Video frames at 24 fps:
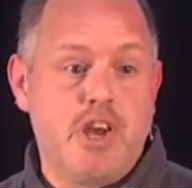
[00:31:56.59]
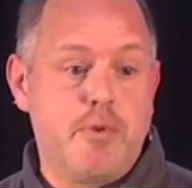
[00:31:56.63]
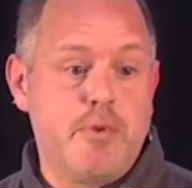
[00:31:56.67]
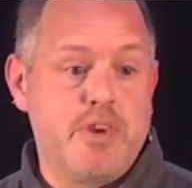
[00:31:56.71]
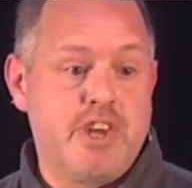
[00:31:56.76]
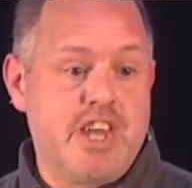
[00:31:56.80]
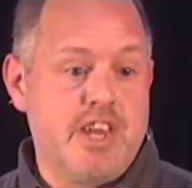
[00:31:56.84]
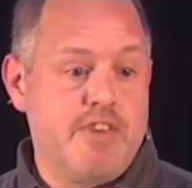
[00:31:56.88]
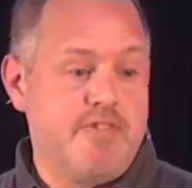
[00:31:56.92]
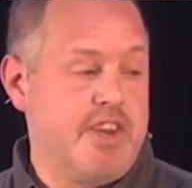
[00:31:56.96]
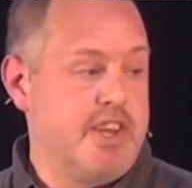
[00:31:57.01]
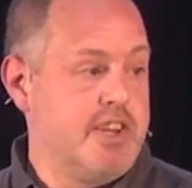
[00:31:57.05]
are we
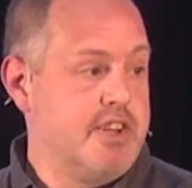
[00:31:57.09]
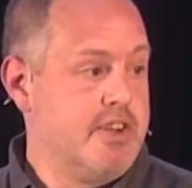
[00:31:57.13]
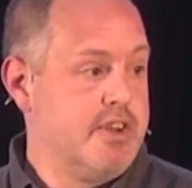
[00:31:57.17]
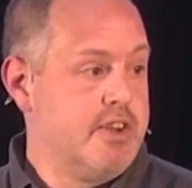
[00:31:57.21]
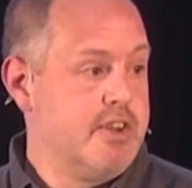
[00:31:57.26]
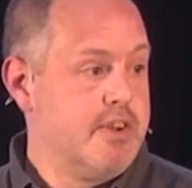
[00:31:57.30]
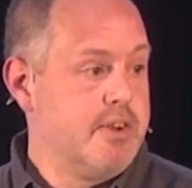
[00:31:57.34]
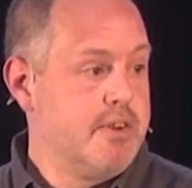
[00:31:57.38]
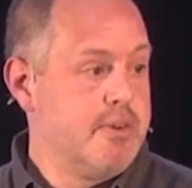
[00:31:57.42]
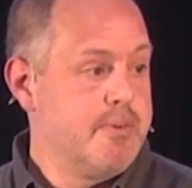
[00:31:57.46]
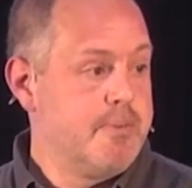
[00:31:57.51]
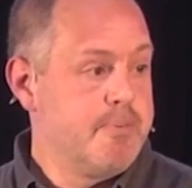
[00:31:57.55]
giving?
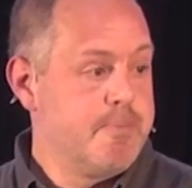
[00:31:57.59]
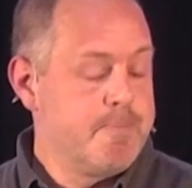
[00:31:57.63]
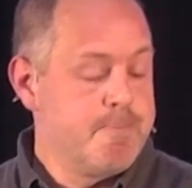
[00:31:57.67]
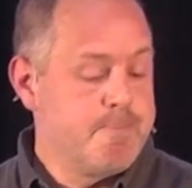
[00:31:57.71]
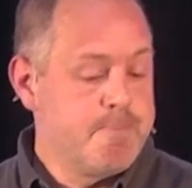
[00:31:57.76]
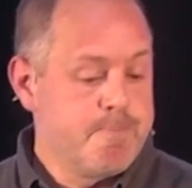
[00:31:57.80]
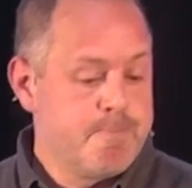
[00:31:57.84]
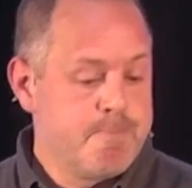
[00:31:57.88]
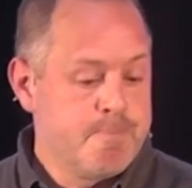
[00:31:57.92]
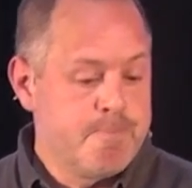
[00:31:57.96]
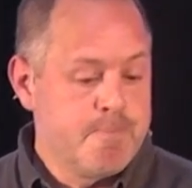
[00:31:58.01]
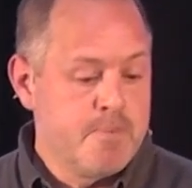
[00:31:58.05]

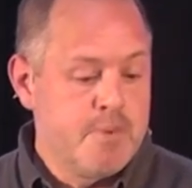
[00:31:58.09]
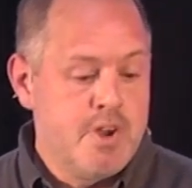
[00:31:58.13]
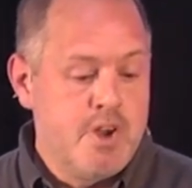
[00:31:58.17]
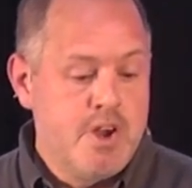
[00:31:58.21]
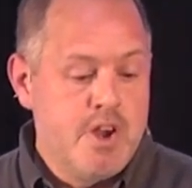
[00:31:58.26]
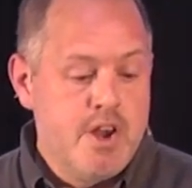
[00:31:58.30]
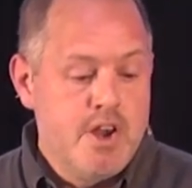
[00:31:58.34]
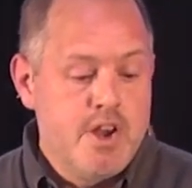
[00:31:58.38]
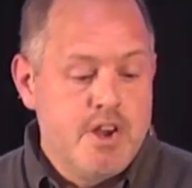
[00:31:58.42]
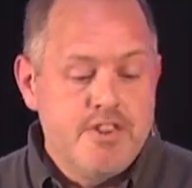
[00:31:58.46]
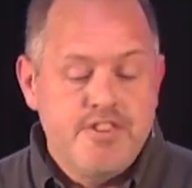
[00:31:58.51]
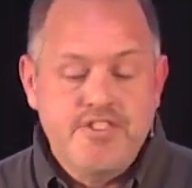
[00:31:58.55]

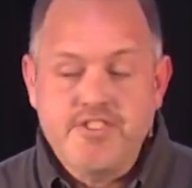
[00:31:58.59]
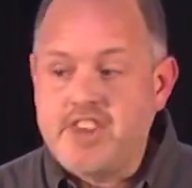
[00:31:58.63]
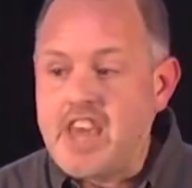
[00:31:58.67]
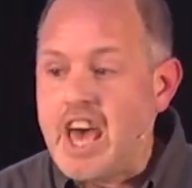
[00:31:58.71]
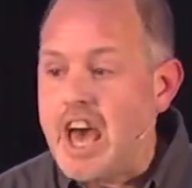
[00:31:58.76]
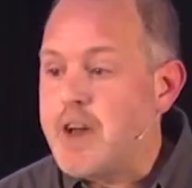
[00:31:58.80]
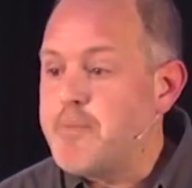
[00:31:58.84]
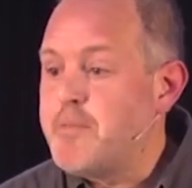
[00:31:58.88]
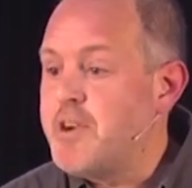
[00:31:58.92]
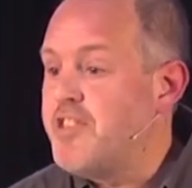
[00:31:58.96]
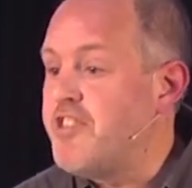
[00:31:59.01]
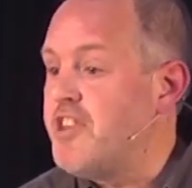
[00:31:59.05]

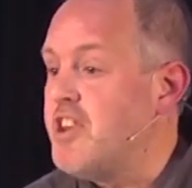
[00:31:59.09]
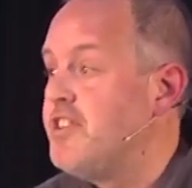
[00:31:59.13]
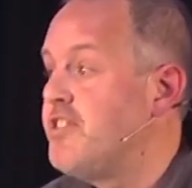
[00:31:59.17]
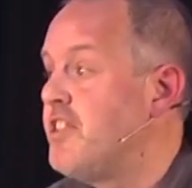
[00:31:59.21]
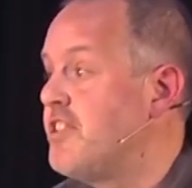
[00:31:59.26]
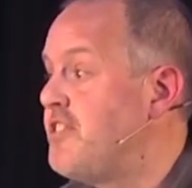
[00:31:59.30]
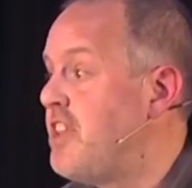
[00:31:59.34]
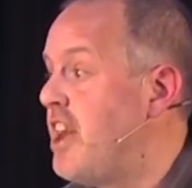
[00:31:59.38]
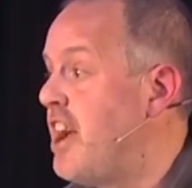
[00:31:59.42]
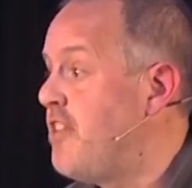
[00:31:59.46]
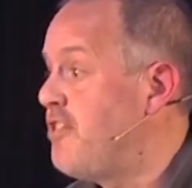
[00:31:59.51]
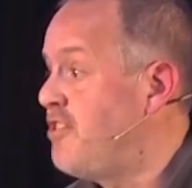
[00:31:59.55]
Sabbath is
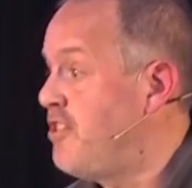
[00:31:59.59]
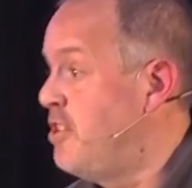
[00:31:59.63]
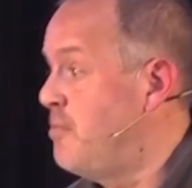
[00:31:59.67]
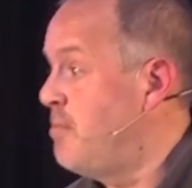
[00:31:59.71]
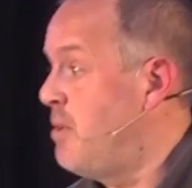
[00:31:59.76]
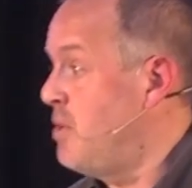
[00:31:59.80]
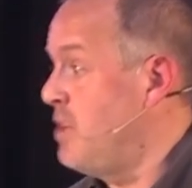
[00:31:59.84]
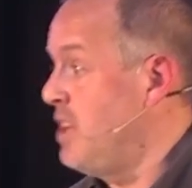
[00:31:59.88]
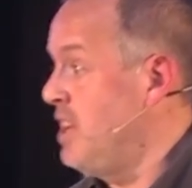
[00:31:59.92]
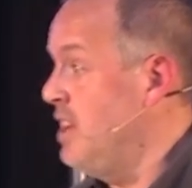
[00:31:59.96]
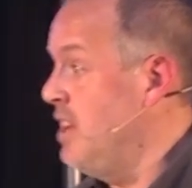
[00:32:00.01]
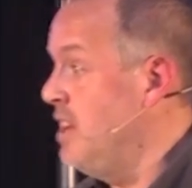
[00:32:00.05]
a
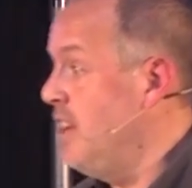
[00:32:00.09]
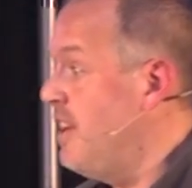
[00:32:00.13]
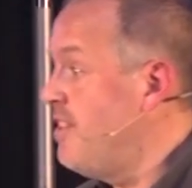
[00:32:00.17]
testimony.